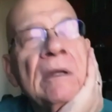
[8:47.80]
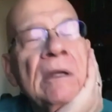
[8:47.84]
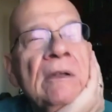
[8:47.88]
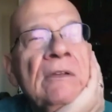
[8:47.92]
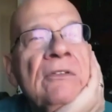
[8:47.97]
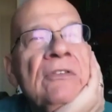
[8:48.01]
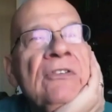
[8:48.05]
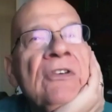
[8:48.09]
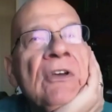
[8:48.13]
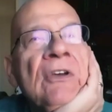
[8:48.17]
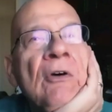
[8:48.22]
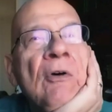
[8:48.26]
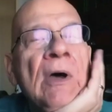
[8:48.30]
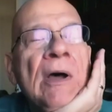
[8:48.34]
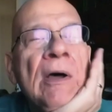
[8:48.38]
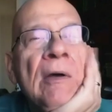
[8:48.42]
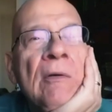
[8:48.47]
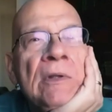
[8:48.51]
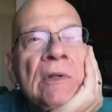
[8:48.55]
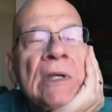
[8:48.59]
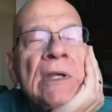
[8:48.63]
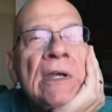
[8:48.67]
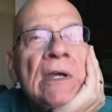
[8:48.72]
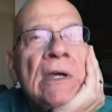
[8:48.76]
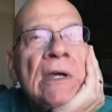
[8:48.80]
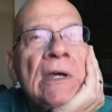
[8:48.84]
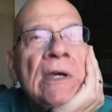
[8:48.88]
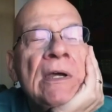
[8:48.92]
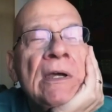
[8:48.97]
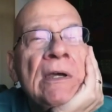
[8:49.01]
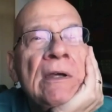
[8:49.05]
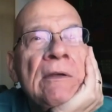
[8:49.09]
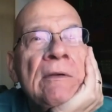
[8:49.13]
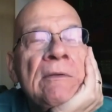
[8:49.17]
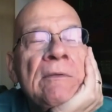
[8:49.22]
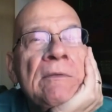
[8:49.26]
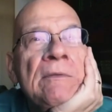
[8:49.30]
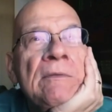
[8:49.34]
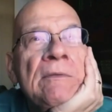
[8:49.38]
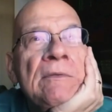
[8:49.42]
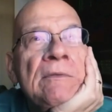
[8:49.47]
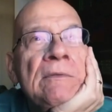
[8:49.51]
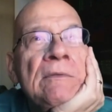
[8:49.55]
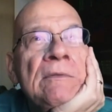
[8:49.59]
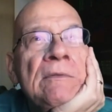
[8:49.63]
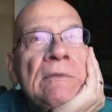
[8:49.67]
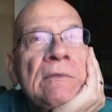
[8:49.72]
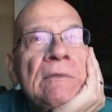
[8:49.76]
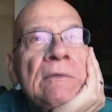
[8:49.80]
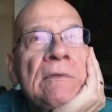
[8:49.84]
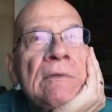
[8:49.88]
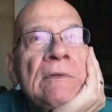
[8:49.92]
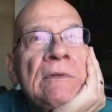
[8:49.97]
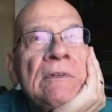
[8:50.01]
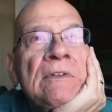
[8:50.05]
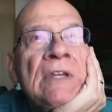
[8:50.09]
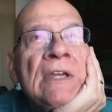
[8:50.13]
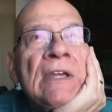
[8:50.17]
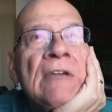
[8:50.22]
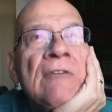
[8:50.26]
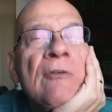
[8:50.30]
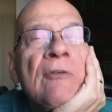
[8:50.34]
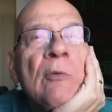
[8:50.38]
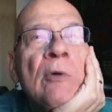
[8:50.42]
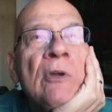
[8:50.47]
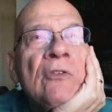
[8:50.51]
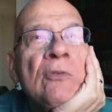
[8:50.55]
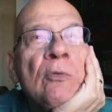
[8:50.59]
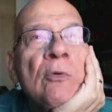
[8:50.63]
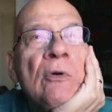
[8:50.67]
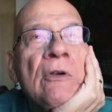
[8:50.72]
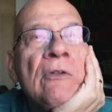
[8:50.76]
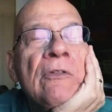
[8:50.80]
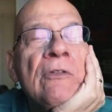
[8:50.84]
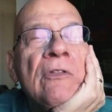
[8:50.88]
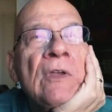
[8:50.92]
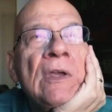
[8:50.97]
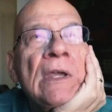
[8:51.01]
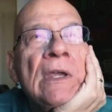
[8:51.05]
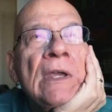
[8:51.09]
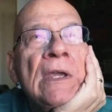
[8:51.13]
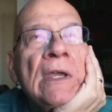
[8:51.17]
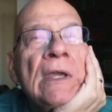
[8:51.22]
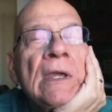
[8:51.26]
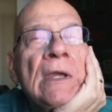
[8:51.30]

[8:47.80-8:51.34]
But so take it for what it's worth.